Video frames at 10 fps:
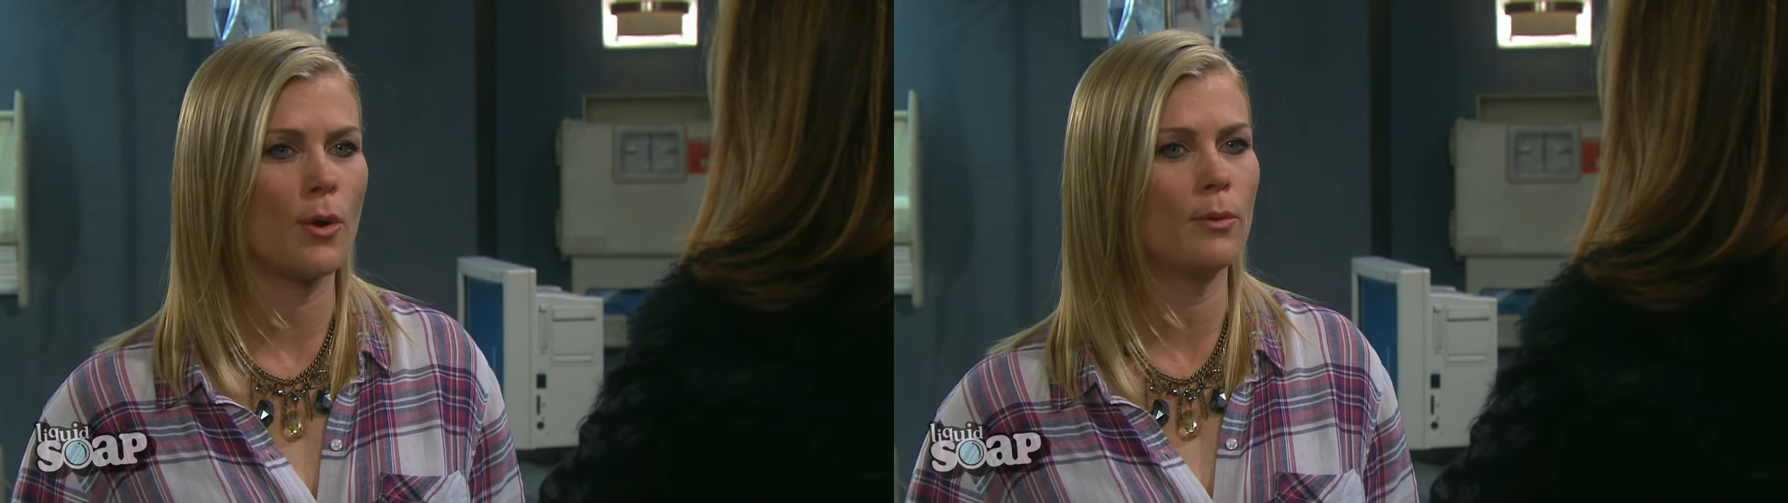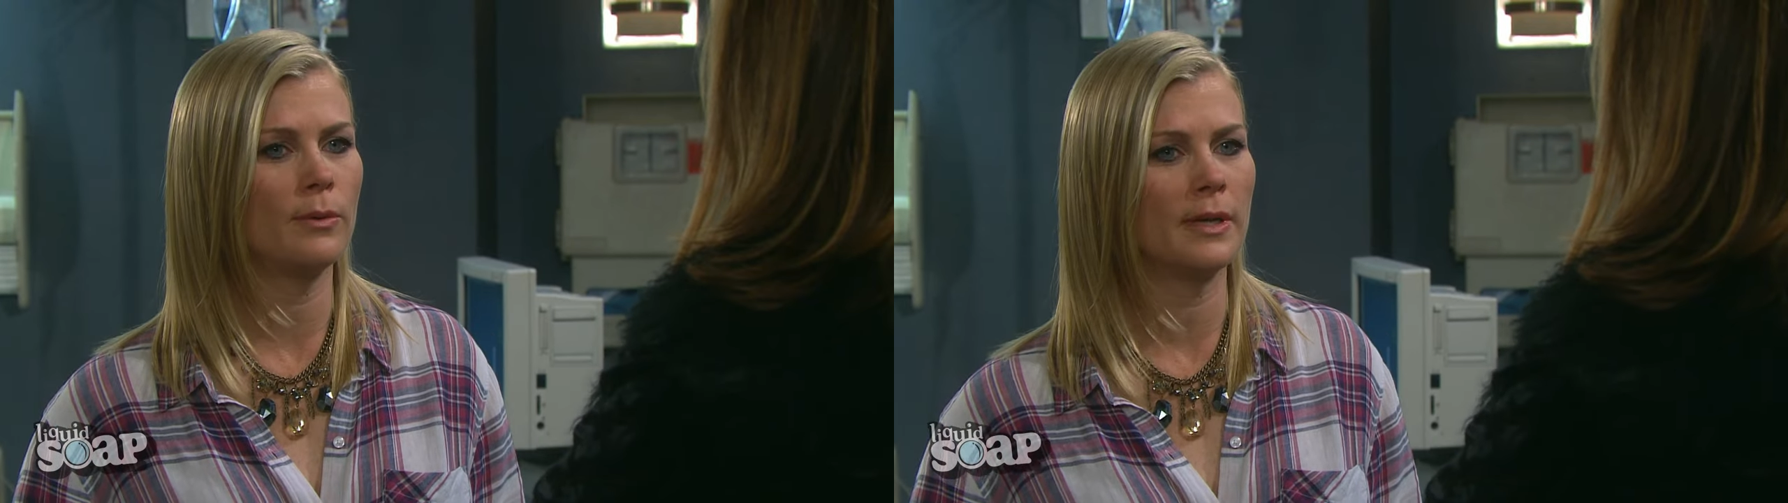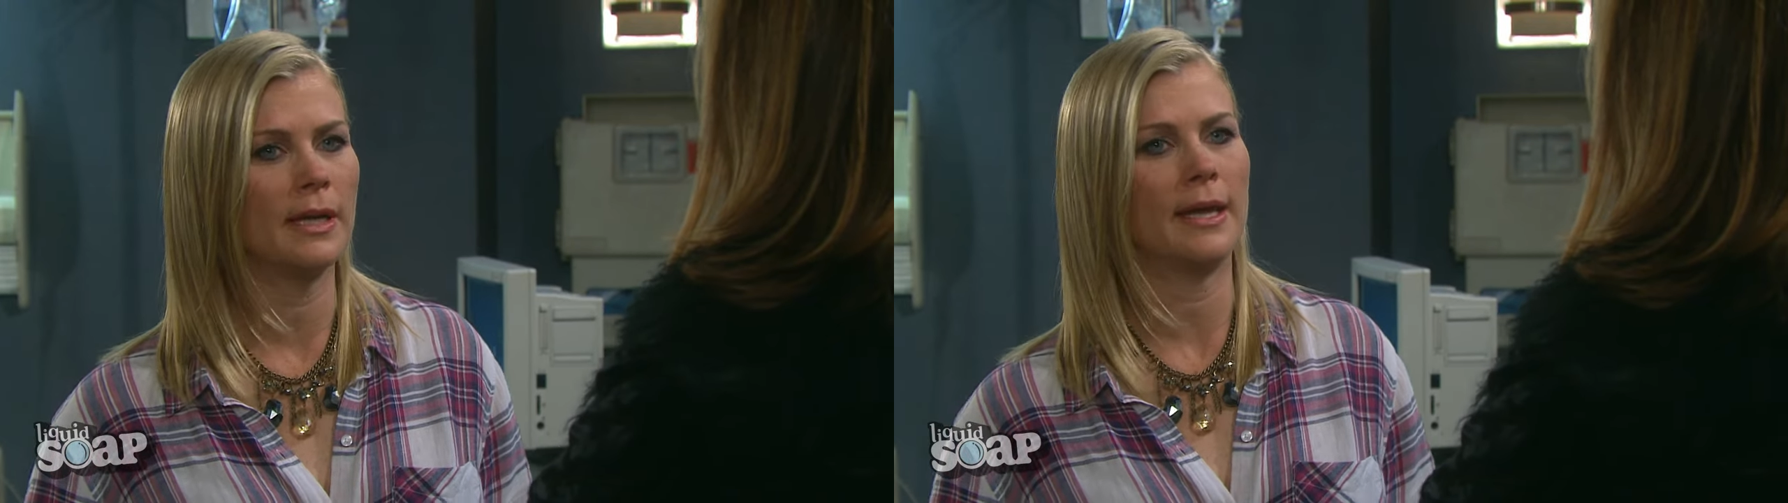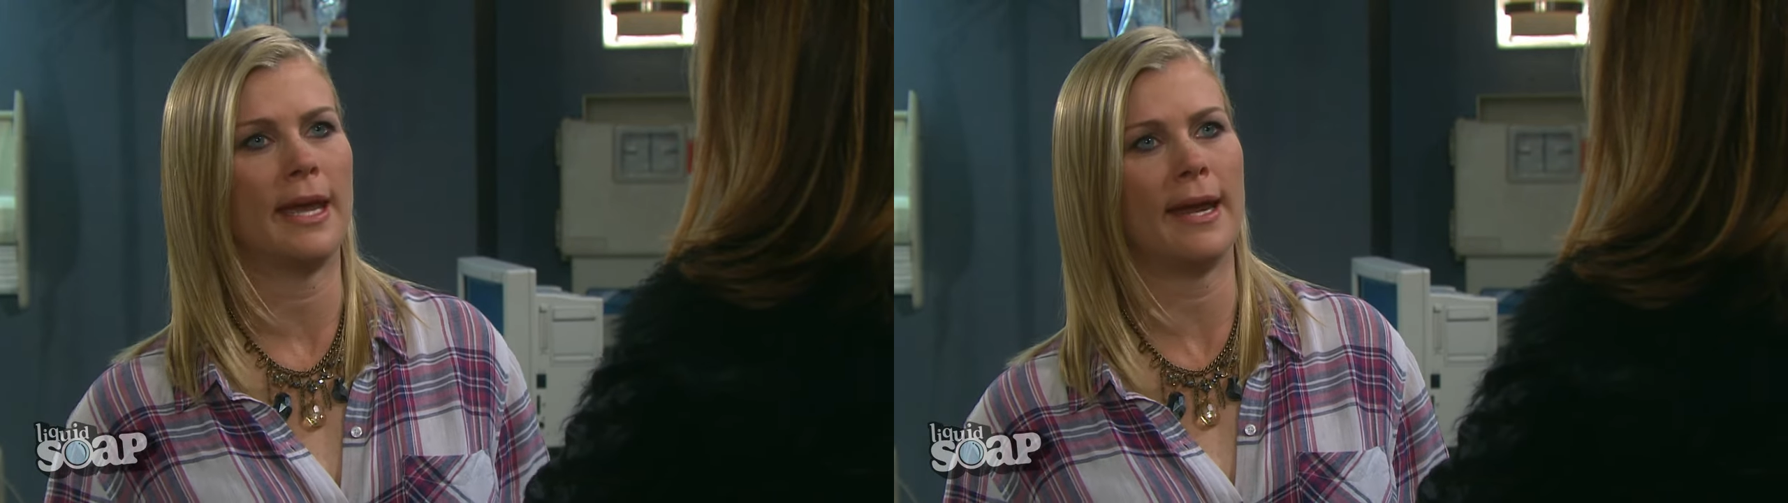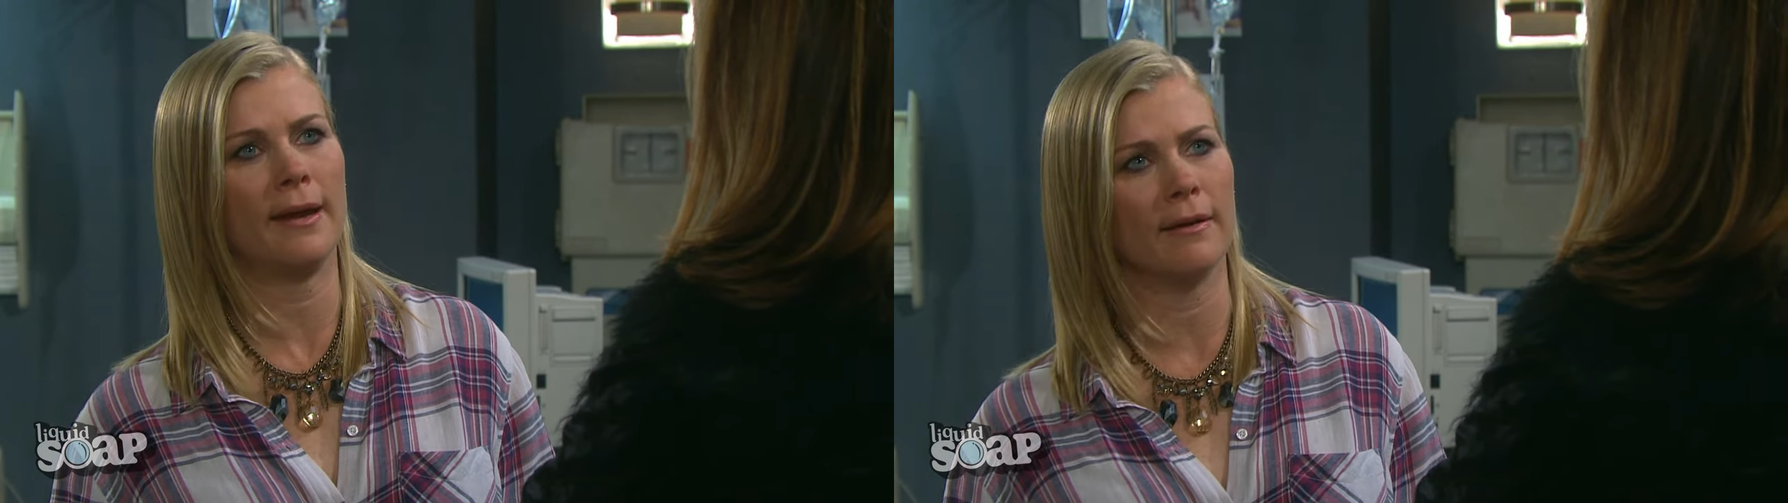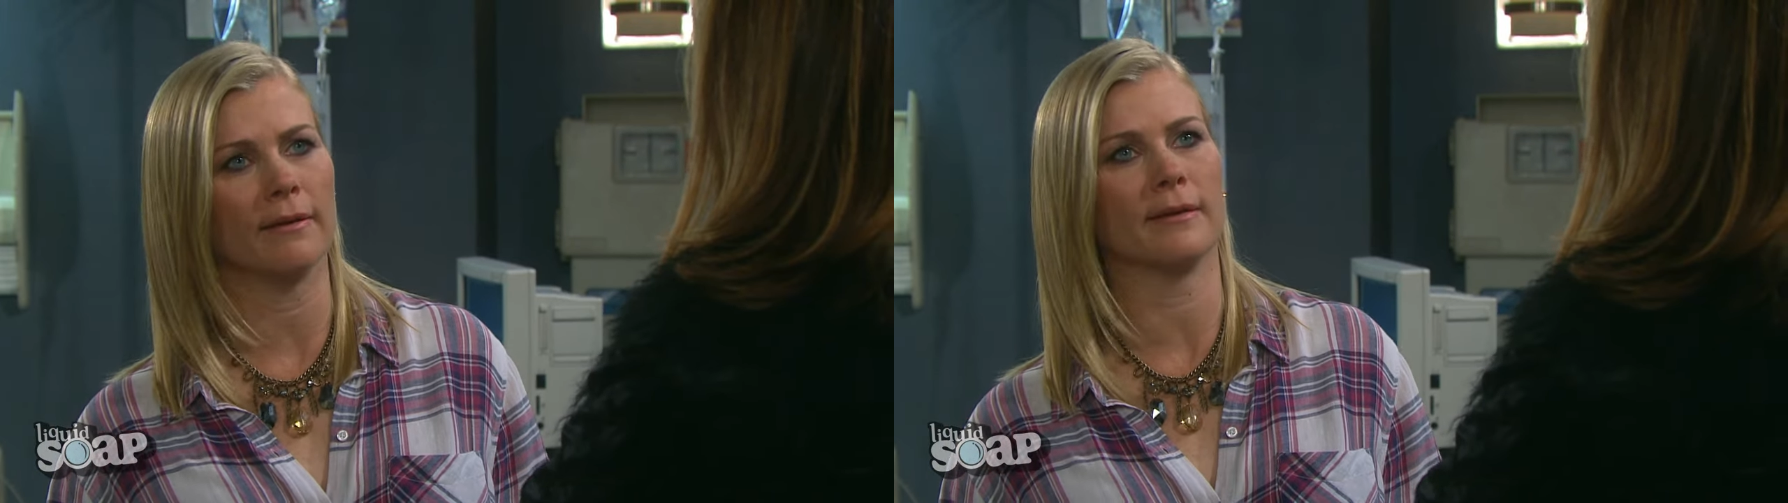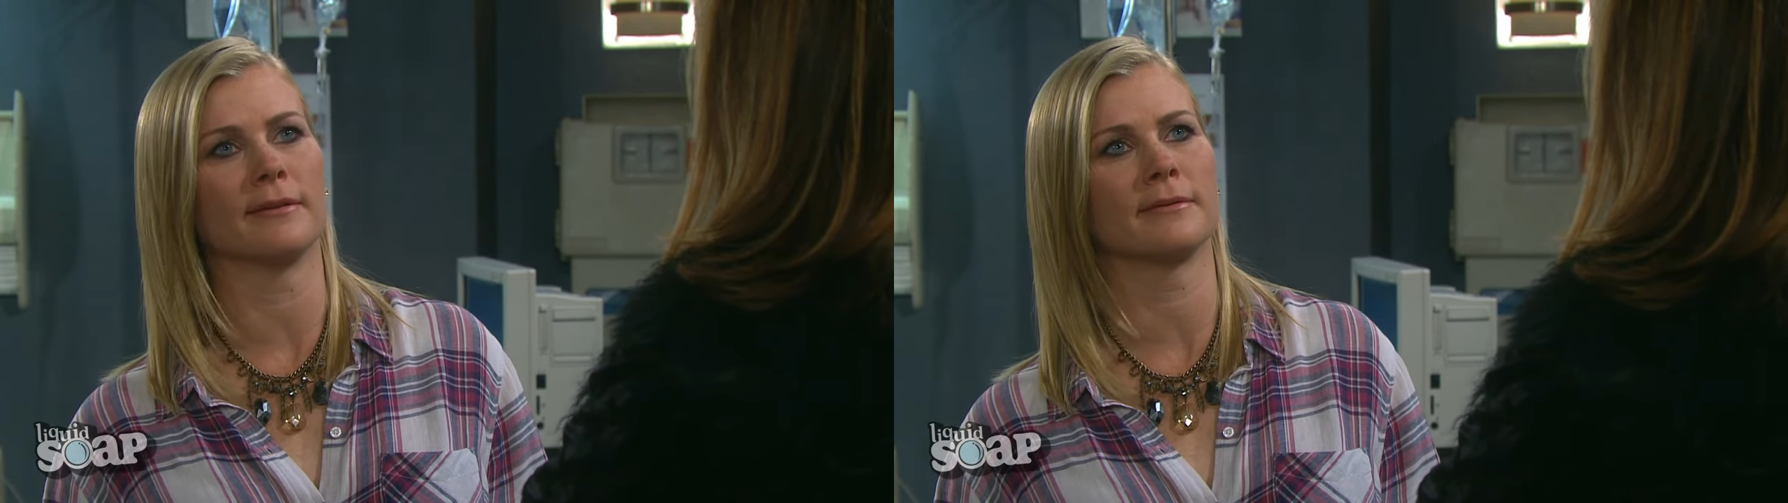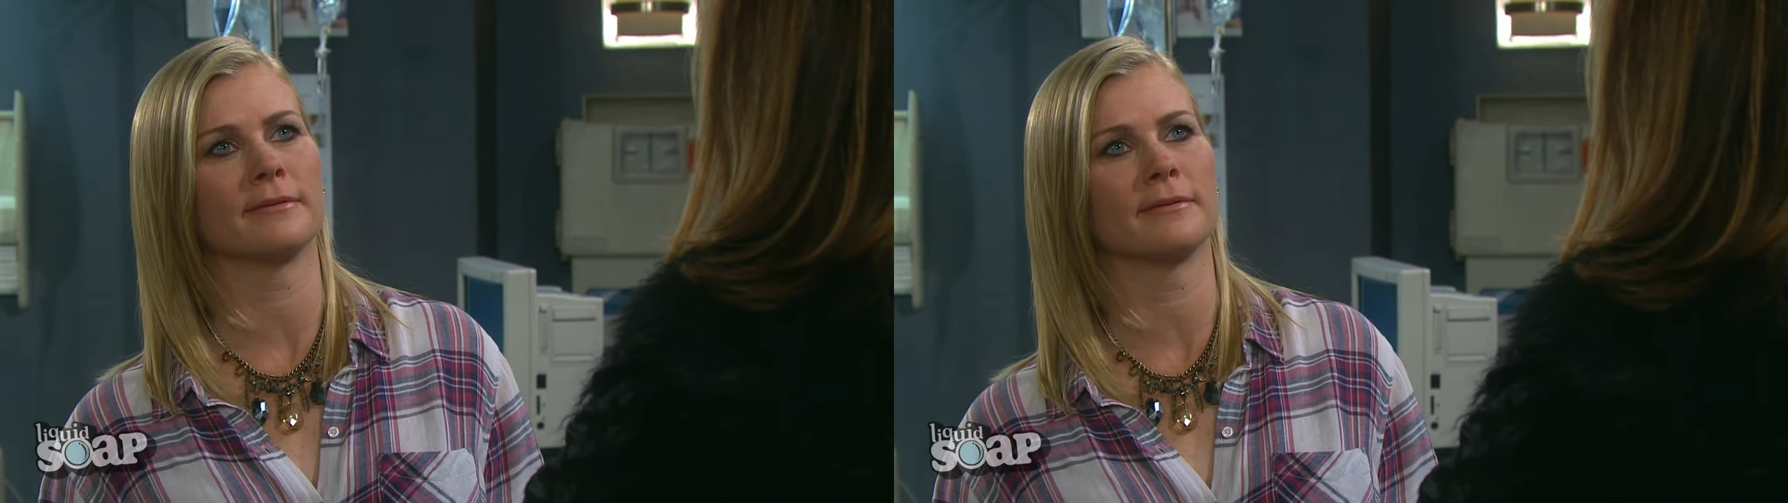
own hair.